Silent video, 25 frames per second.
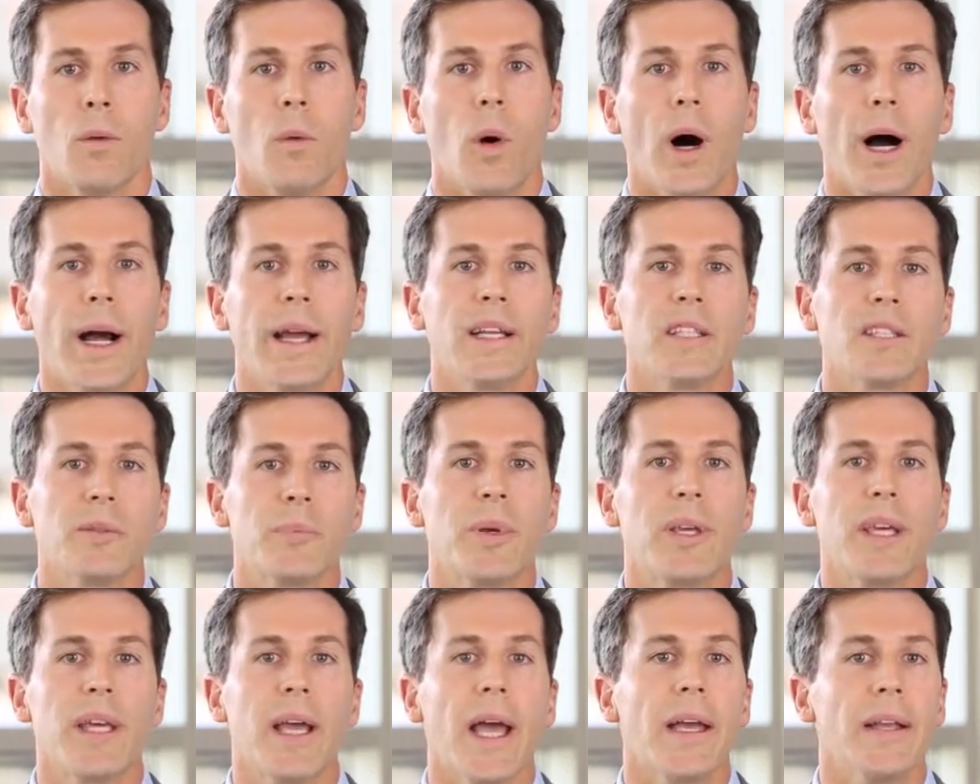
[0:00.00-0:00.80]
Why is
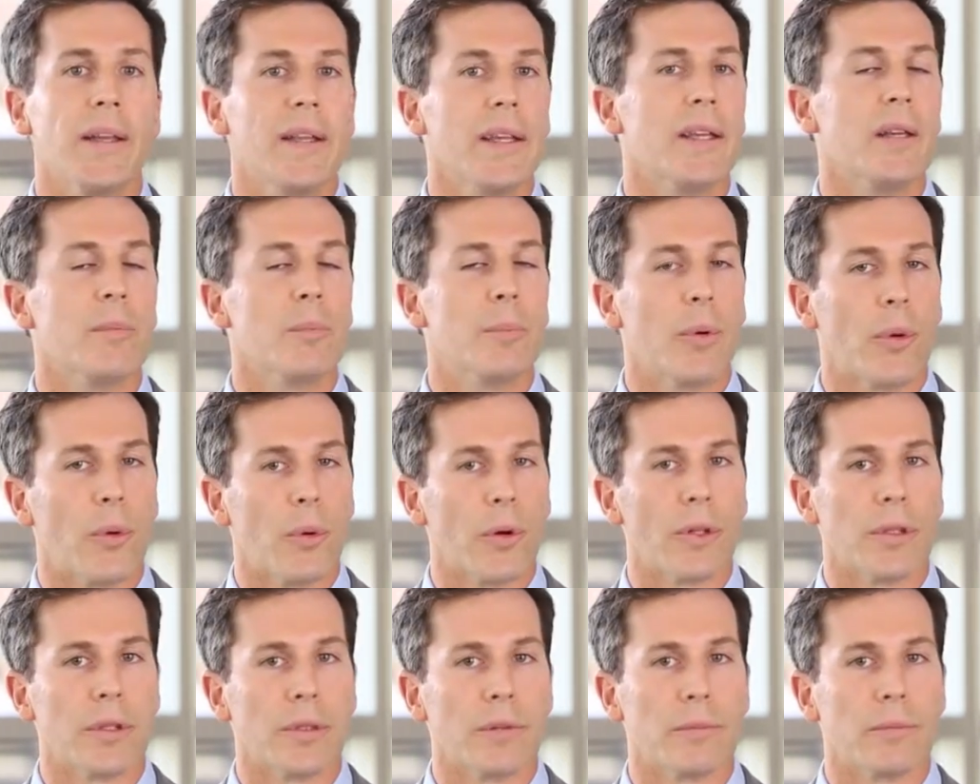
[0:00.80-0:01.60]
PAD
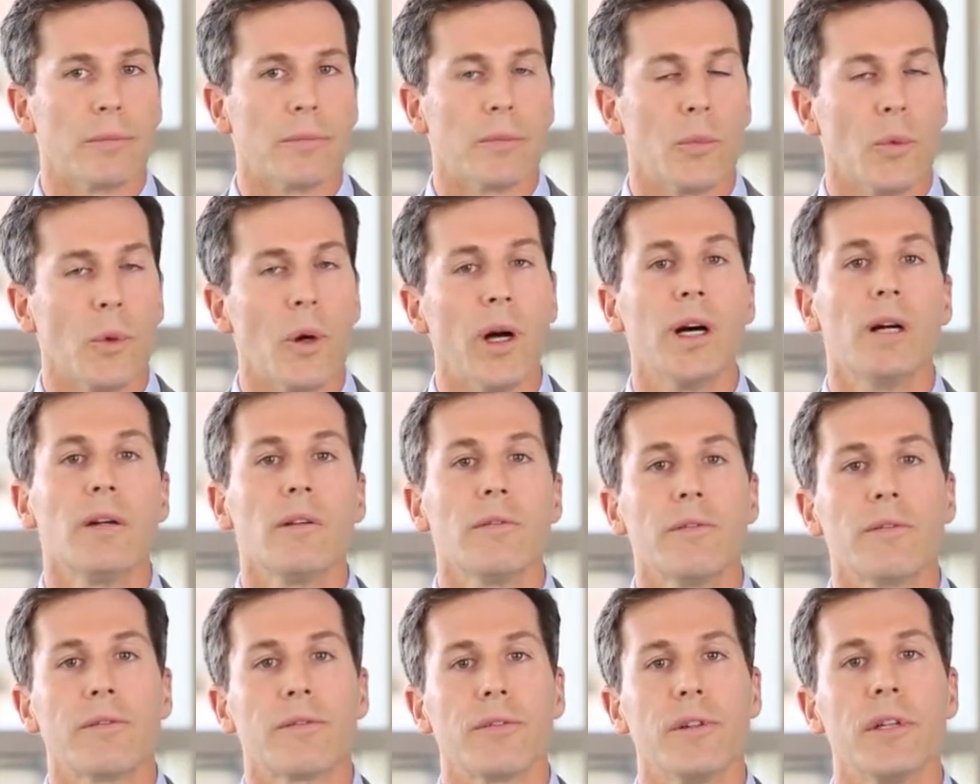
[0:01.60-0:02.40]
important?
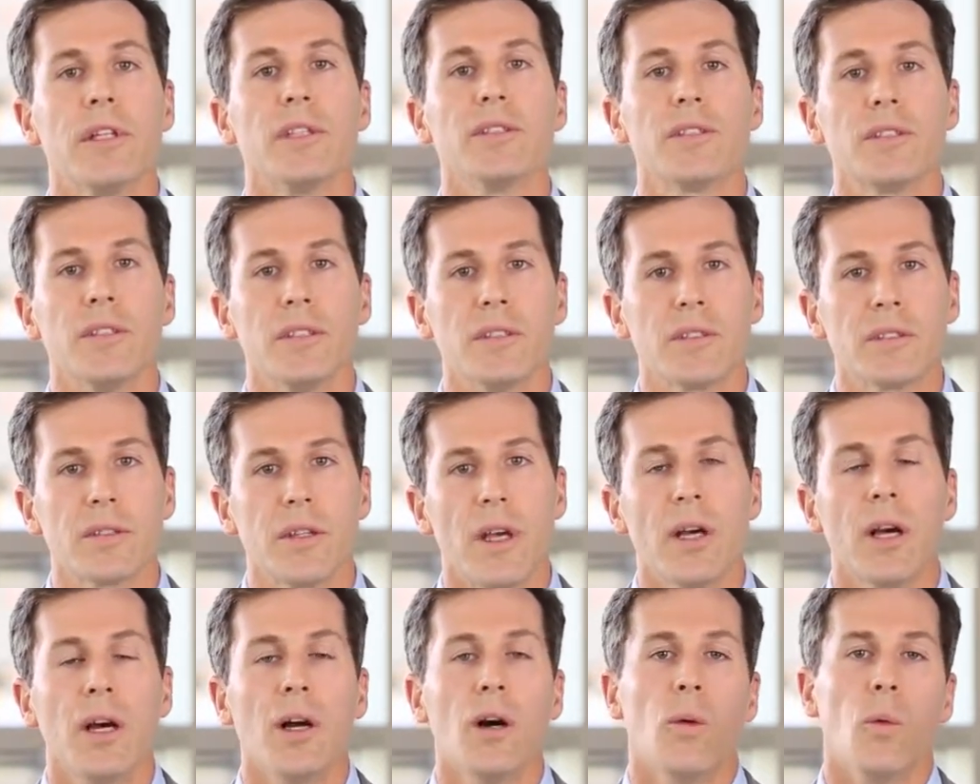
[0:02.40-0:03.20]
Well, for instance,
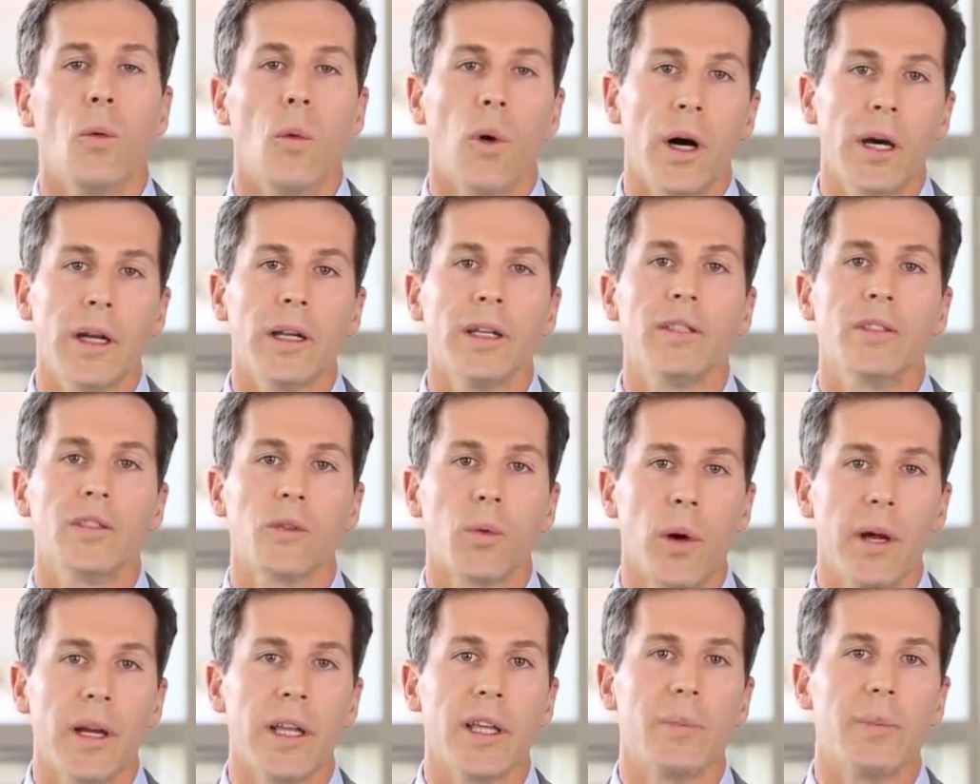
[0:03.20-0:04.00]
1 in
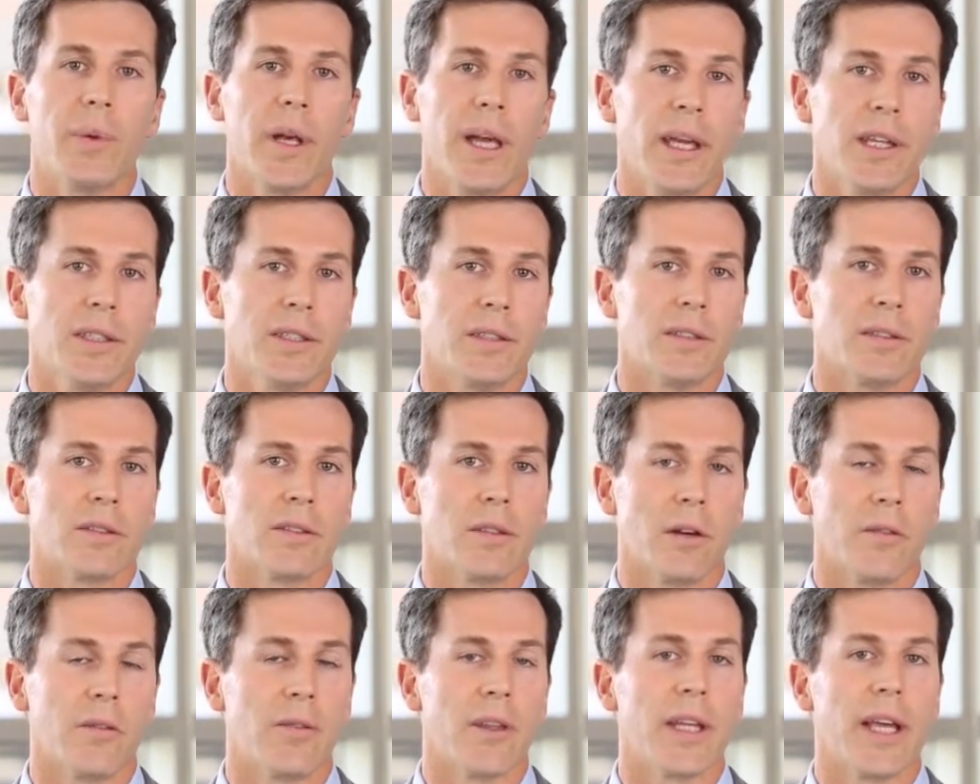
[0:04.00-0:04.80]
20 patients
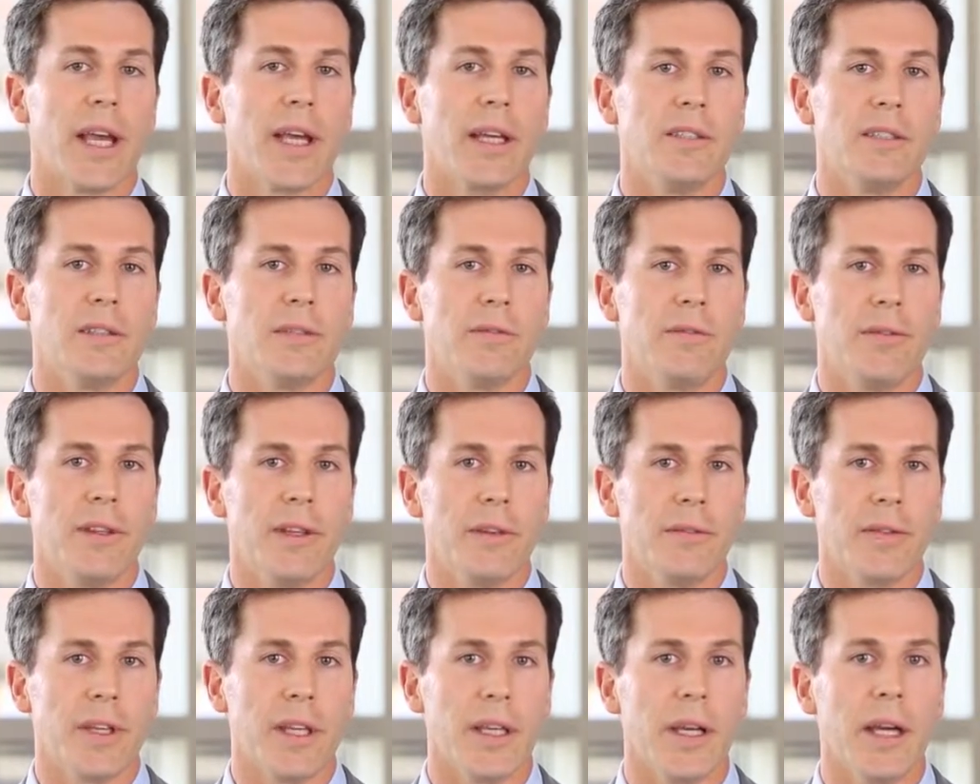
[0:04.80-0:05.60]
over the age of
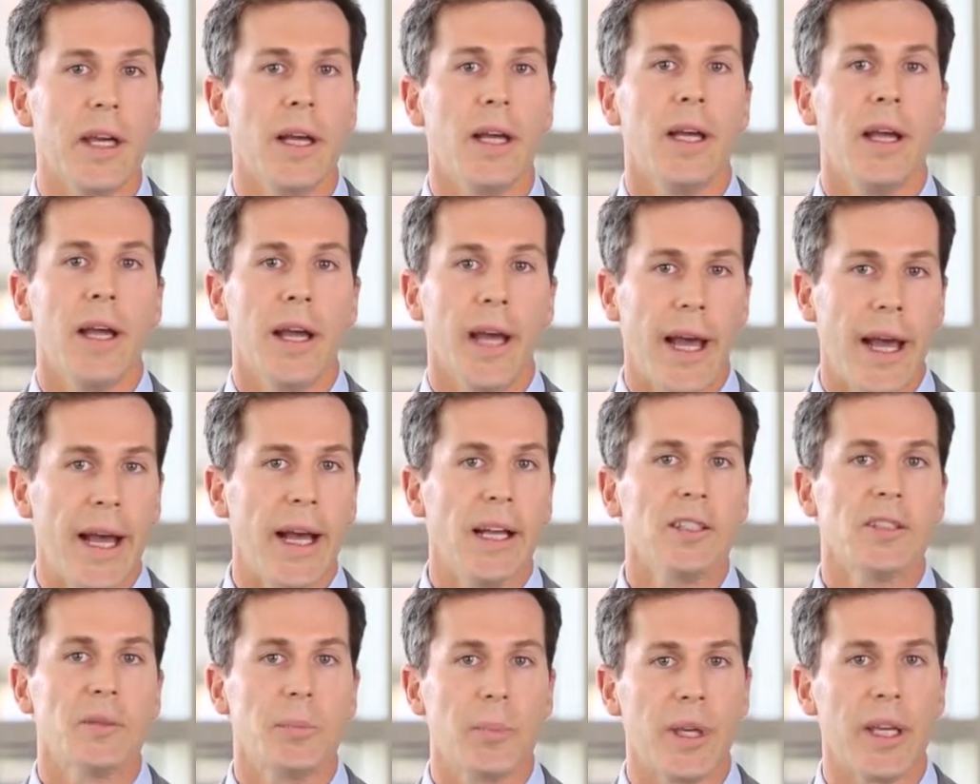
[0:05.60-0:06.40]
50
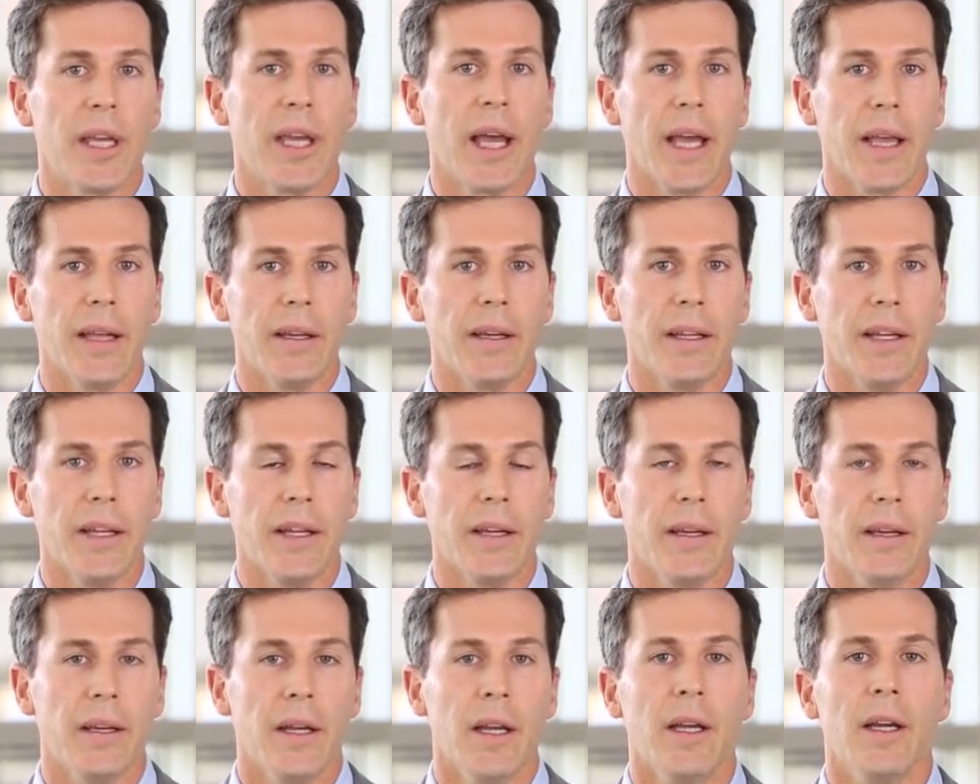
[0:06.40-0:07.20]
has
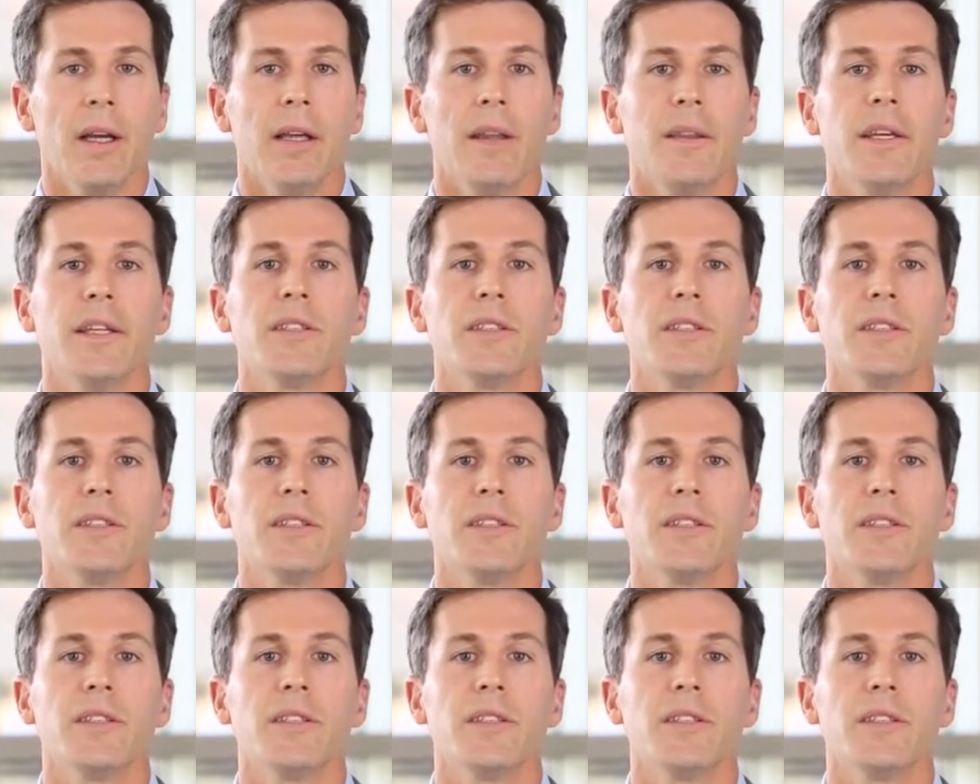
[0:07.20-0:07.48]
PAD.